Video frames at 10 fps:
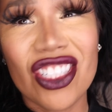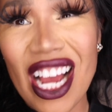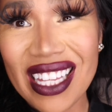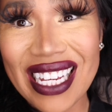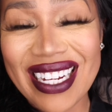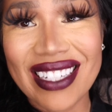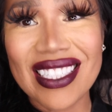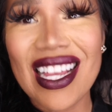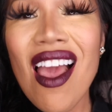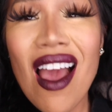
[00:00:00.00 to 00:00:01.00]

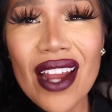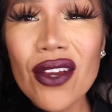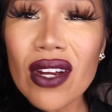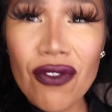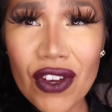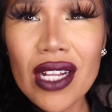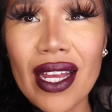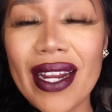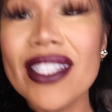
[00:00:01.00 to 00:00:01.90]
jealous, and you can feel it.